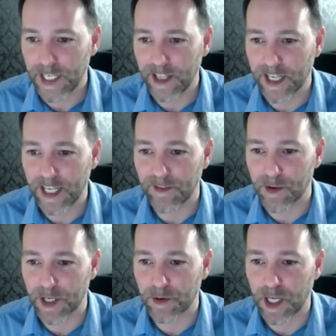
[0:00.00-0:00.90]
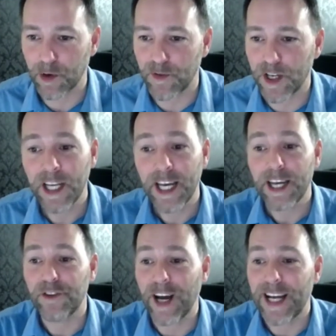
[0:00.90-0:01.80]
I didn't think everybody would come over.
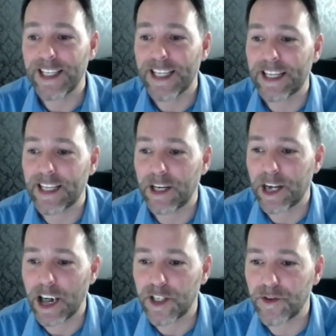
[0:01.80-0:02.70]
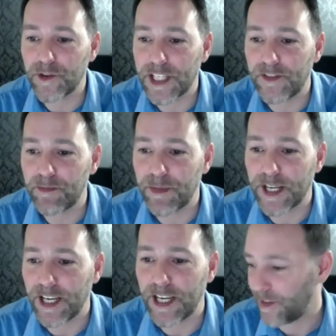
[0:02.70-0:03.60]
Randy, that was wonderful. Stephen and
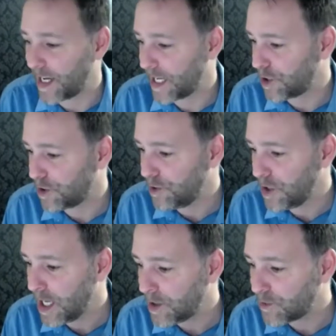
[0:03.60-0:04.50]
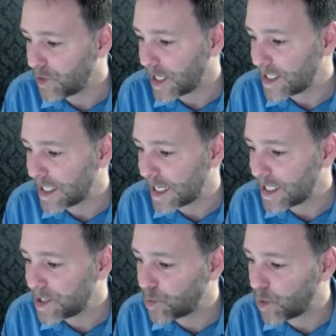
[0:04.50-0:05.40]
Maria, thank you. Randy
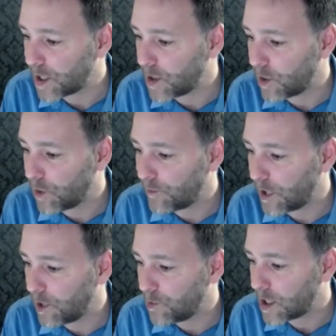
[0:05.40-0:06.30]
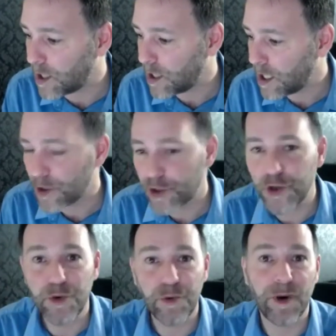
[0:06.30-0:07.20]
is one of our
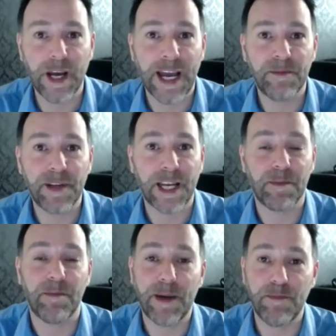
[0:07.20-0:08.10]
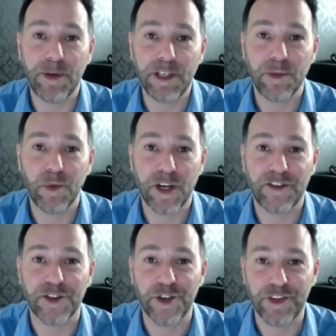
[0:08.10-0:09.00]
new kind of members, one
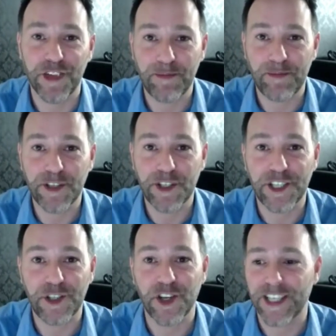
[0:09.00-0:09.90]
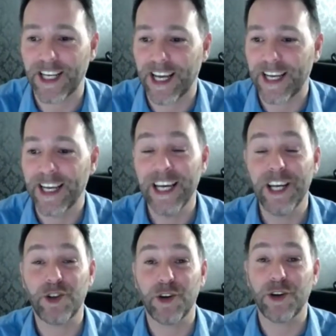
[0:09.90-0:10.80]
of our newest members, just joined tonight.
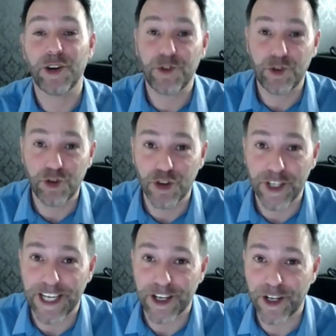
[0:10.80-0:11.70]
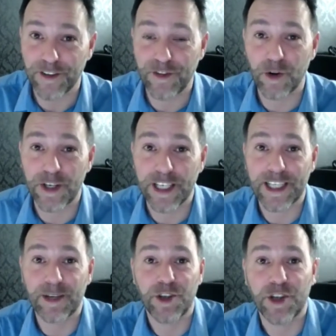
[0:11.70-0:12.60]
So I'm truly looking forward to
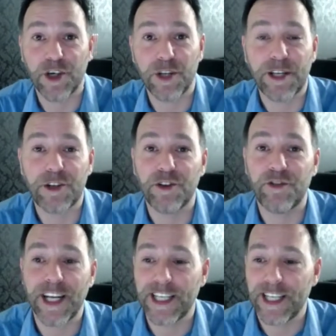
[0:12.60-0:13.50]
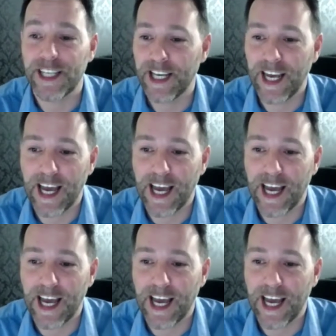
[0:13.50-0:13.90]
seeing what you're going to be doing, Randy,